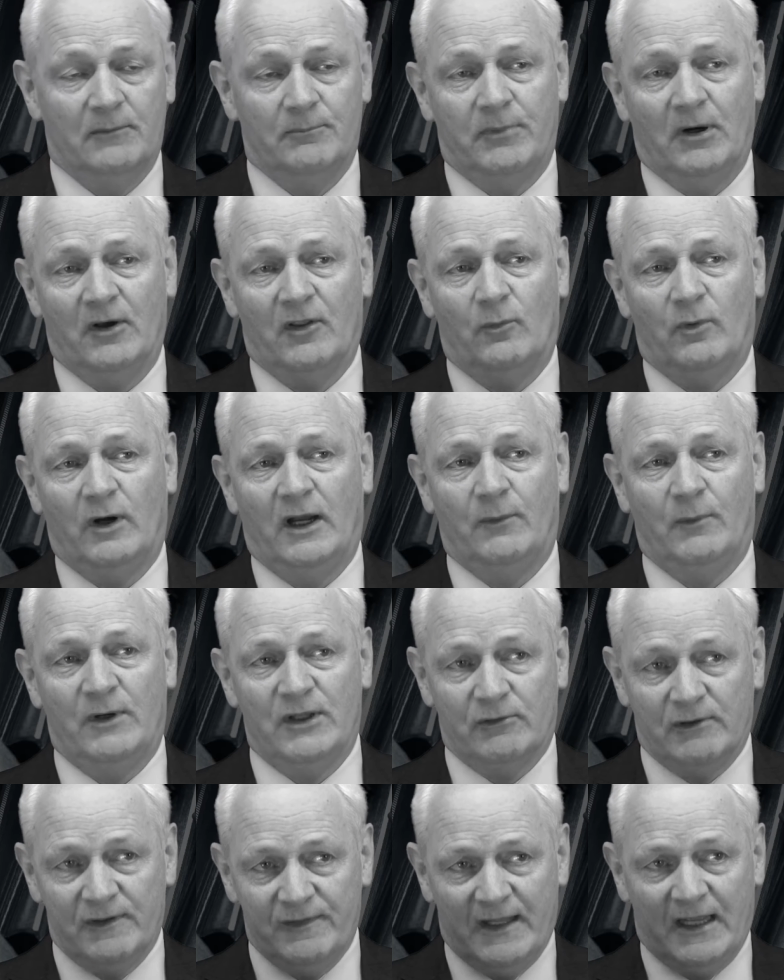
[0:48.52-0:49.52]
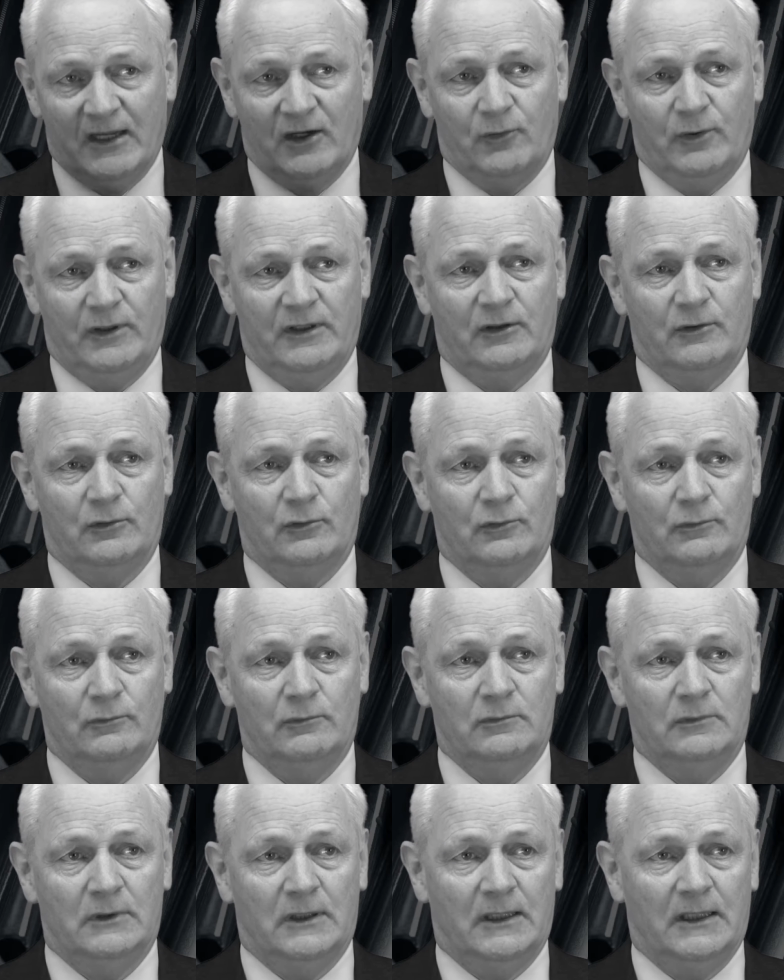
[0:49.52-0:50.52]
By the way, when you're in that
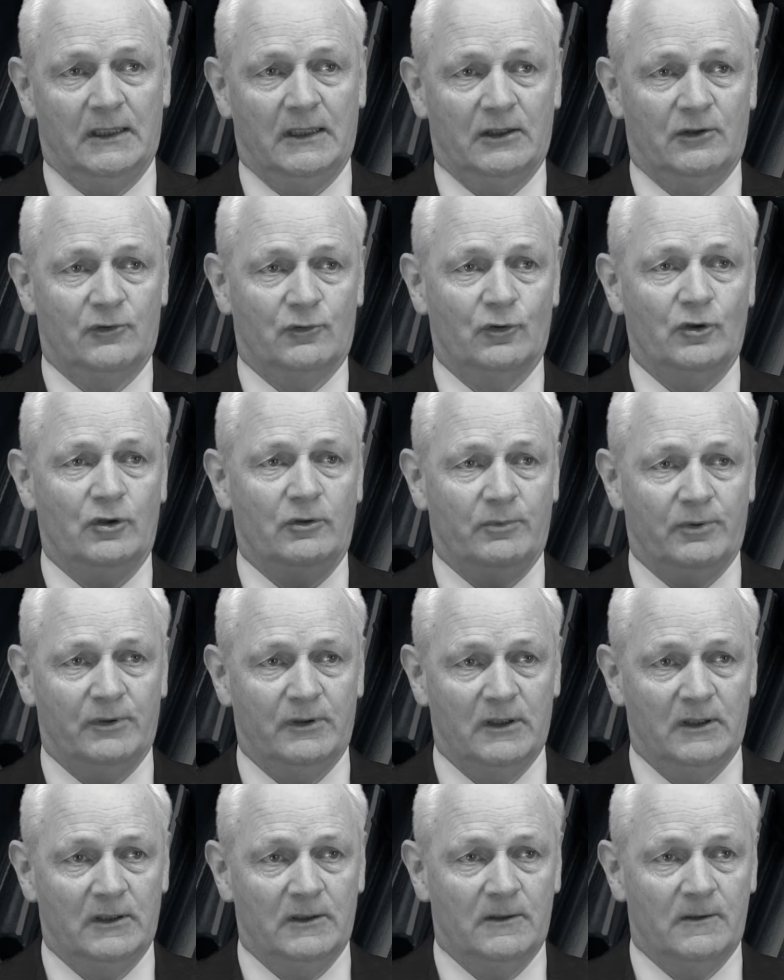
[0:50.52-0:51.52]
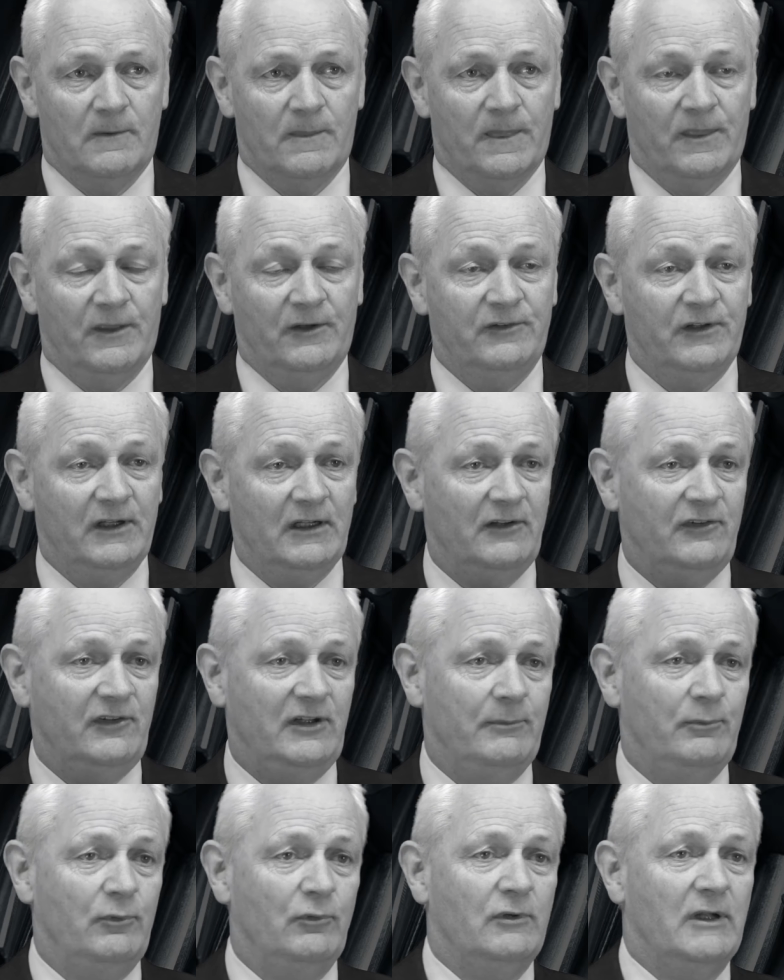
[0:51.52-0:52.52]
critical group, the
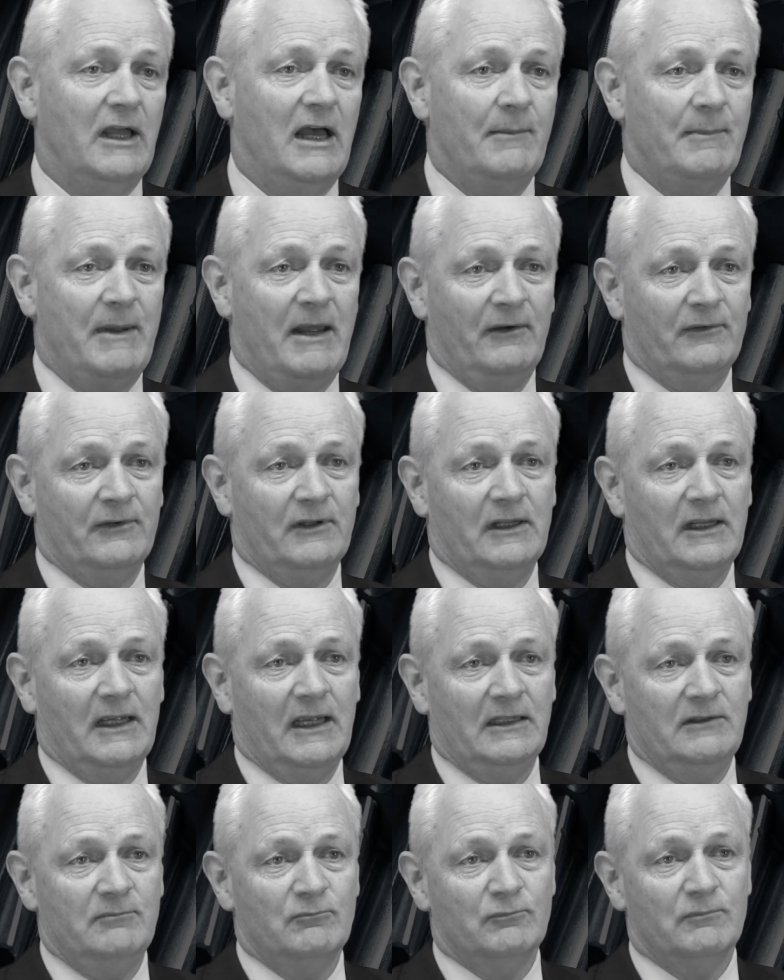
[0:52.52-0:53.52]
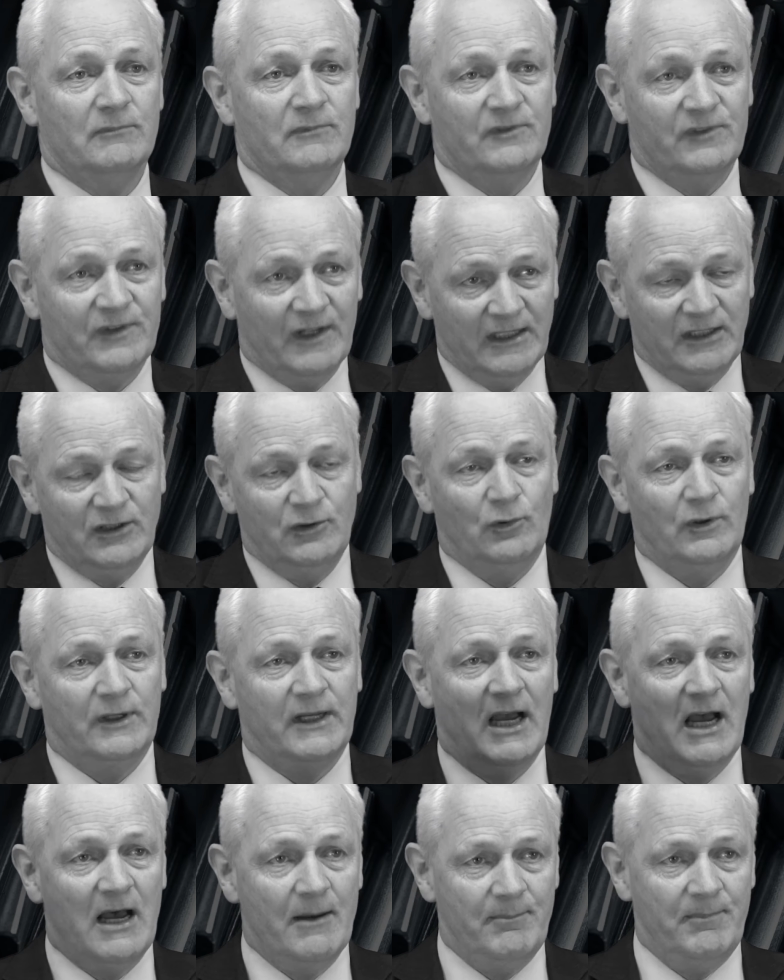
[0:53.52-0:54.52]
dealership will come out and take your
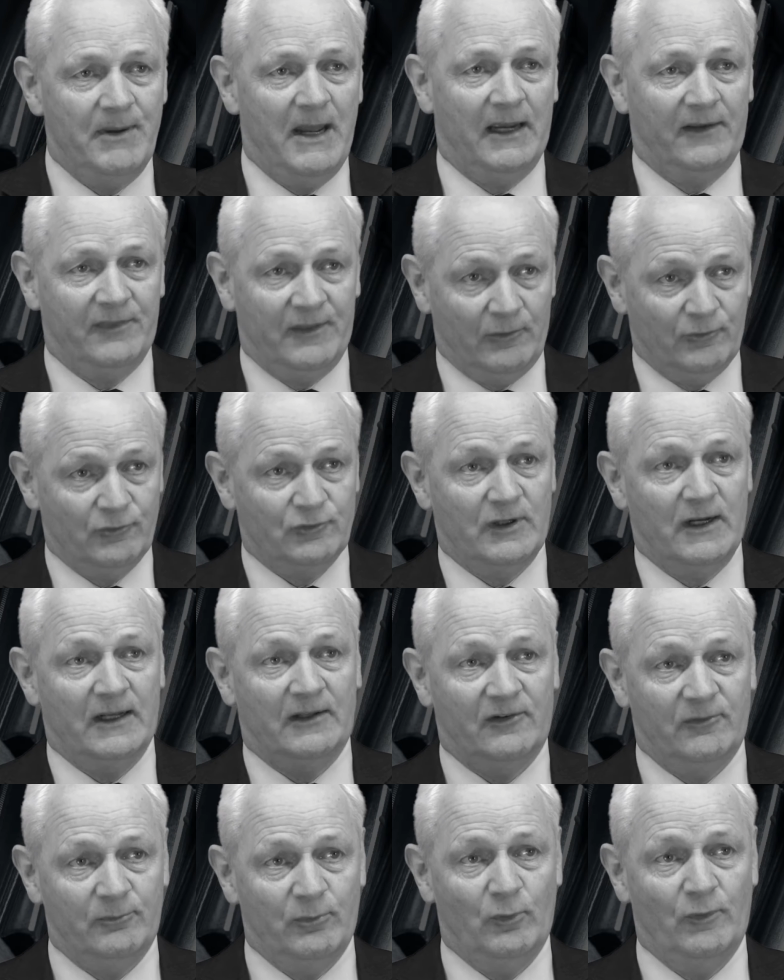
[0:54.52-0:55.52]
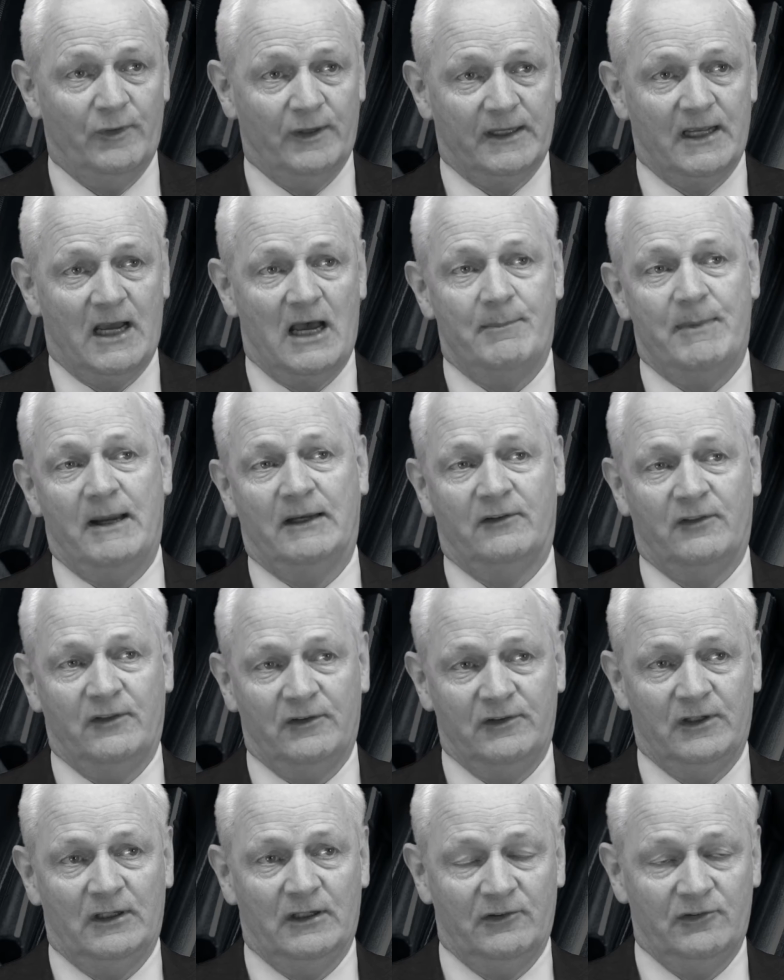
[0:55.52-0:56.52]
car back. They'll transport the car back to the
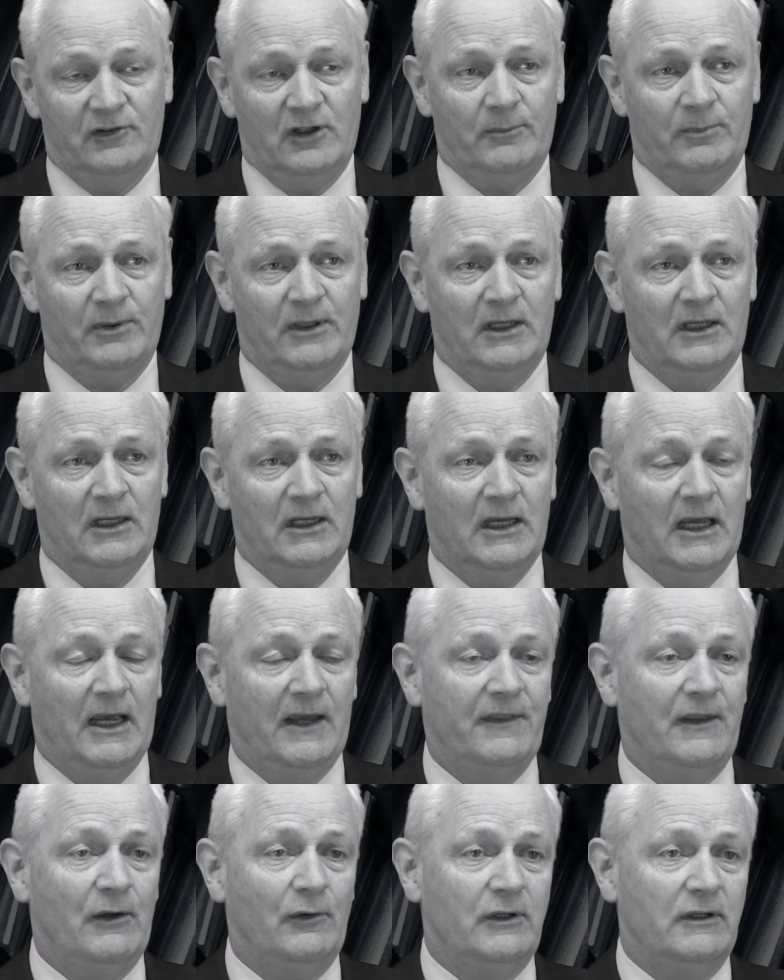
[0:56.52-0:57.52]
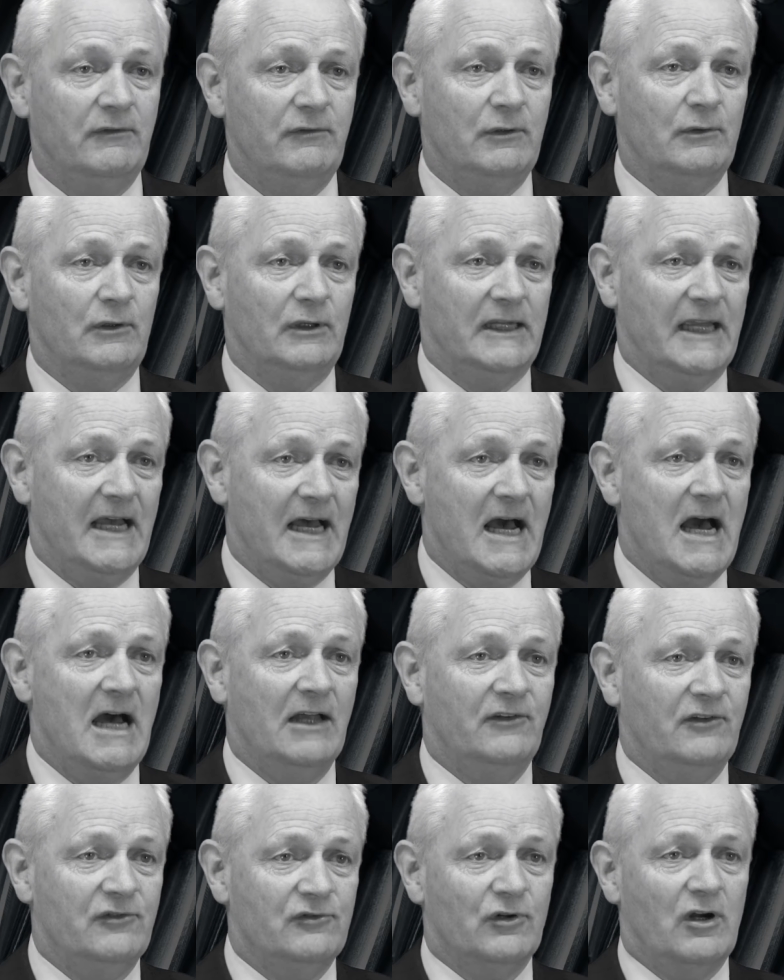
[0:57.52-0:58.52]
dealership and they'll give you a car
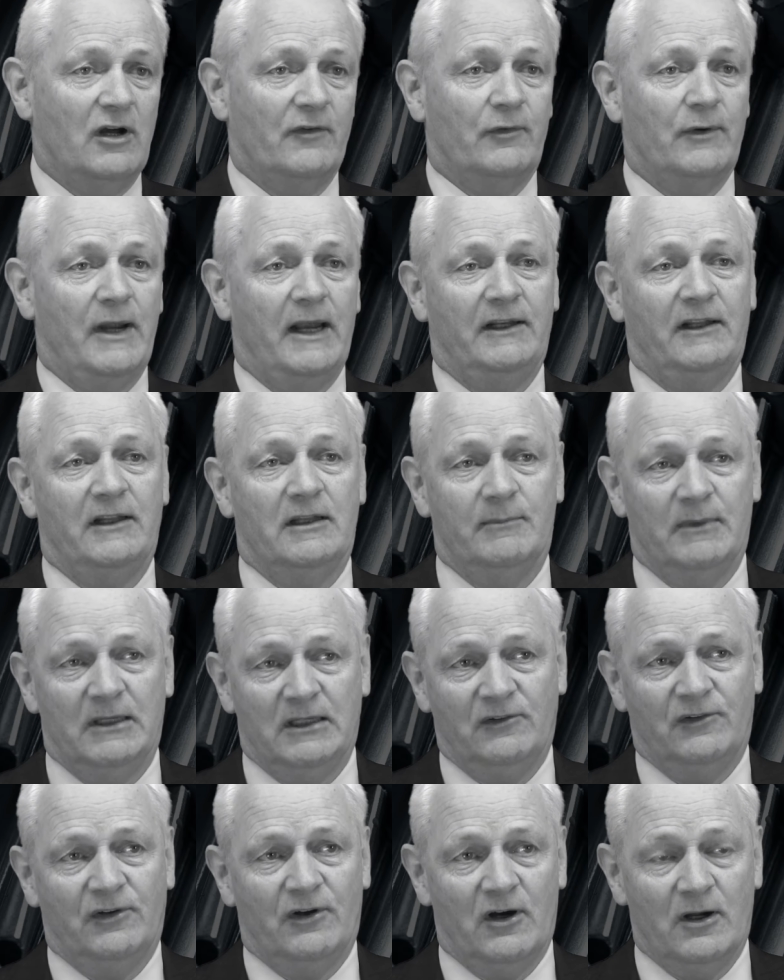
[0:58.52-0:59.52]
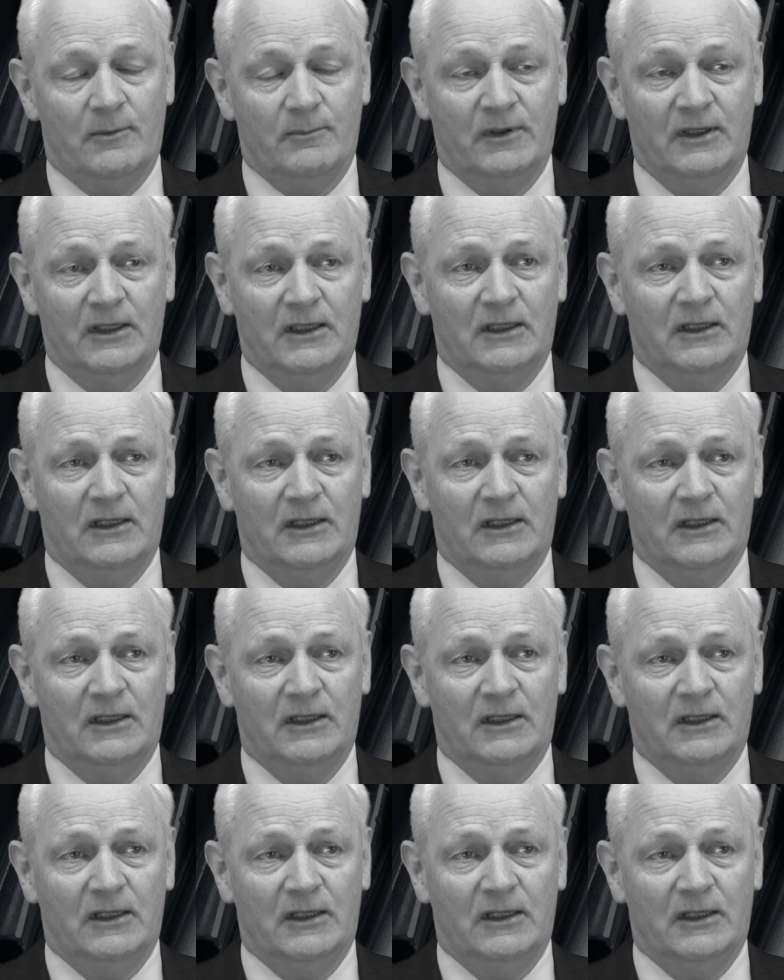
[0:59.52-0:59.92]
to drive around in the meantime.